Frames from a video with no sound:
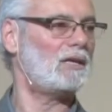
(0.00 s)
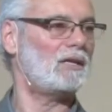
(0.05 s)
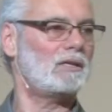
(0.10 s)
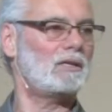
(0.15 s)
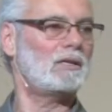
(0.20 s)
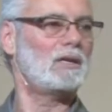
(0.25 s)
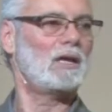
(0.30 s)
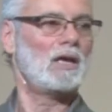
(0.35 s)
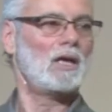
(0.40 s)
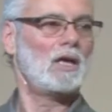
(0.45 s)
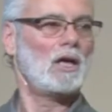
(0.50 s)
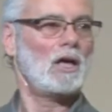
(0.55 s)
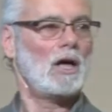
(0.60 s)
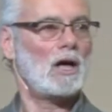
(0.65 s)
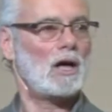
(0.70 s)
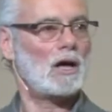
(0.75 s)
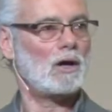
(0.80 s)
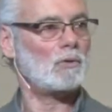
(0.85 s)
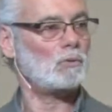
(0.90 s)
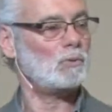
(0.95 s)

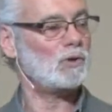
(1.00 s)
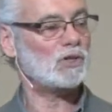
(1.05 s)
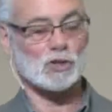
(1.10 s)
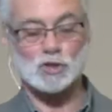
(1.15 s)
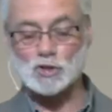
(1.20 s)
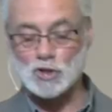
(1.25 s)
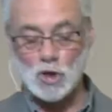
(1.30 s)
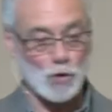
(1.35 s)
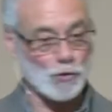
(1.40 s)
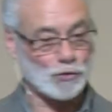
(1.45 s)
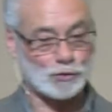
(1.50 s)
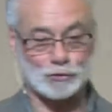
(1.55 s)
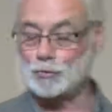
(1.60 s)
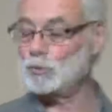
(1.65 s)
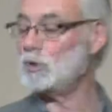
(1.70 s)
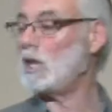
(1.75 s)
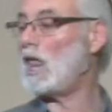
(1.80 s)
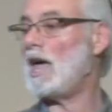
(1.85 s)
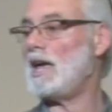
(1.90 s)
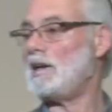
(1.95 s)
and we just go
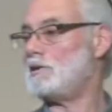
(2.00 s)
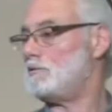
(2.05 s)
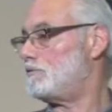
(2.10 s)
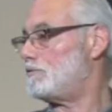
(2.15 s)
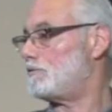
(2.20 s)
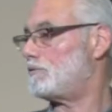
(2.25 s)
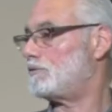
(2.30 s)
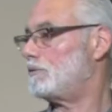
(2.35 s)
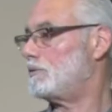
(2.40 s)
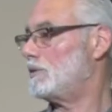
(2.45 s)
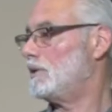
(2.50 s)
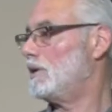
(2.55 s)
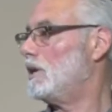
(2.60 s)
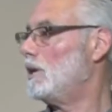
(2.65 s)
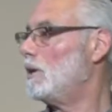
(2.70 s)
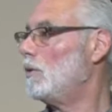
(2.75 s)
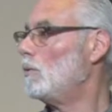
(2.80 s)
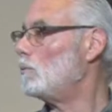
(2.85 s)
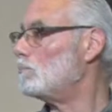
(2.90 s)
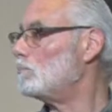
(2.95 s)
through life,
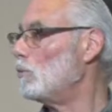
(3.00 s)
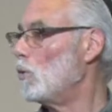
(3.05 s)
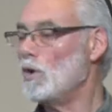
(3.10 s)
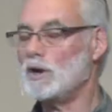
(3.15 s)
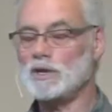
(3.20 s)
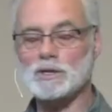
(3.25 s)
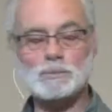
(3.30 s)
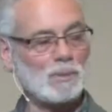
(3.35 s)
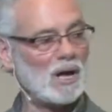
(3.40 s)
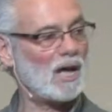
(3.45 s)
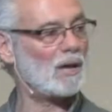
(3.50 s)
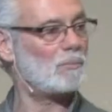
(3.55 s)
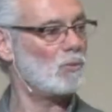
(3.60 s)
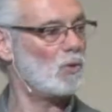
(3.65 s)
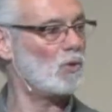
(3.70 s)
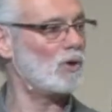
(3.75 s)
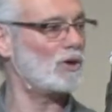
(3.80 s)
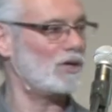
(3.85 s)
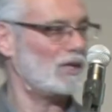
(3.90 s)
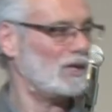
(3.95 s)
morning by
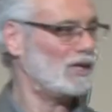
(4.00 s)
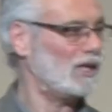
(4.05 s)
morning,